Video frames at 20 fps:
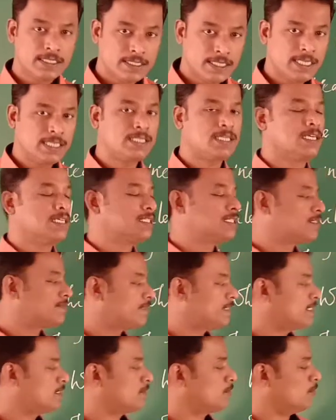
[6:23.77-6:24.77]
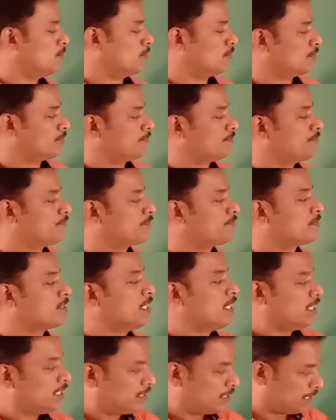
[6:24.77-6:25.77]
In that sweet mood,
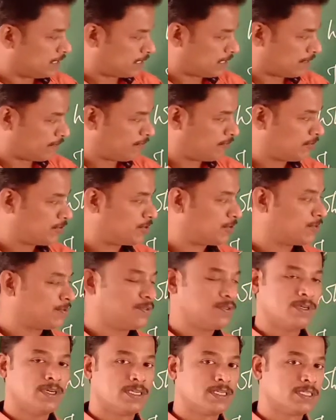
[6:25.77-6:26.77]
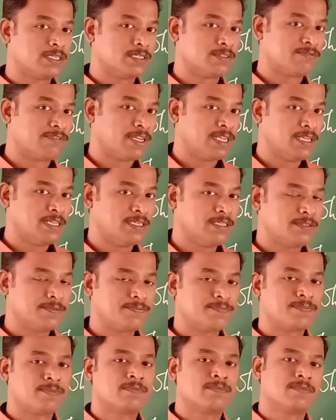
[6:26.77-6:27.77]
that refers to his feeling,
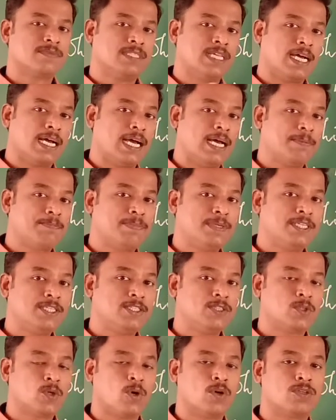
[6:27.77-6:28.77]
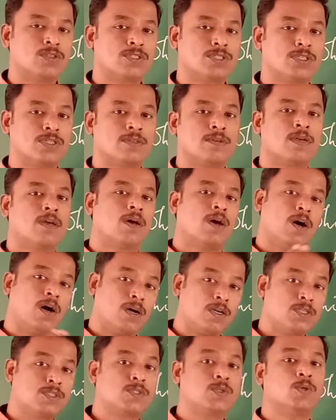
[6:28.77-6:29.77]
the happy thoughts
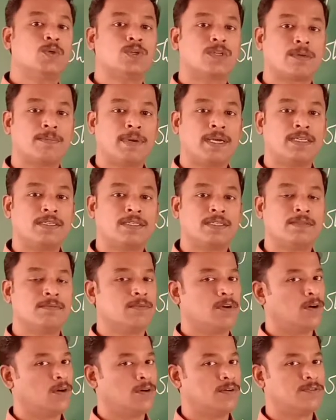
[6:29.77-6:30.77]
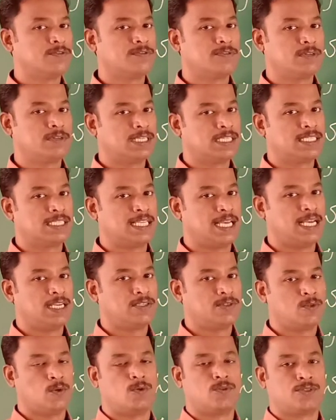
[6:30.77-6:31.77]
also remind him of
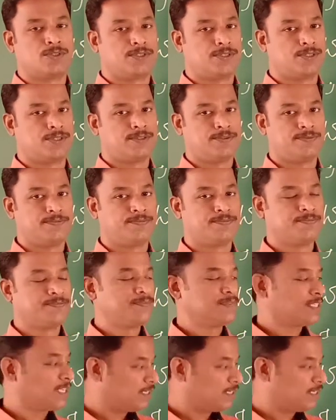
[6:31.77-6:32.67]
sad thoughts.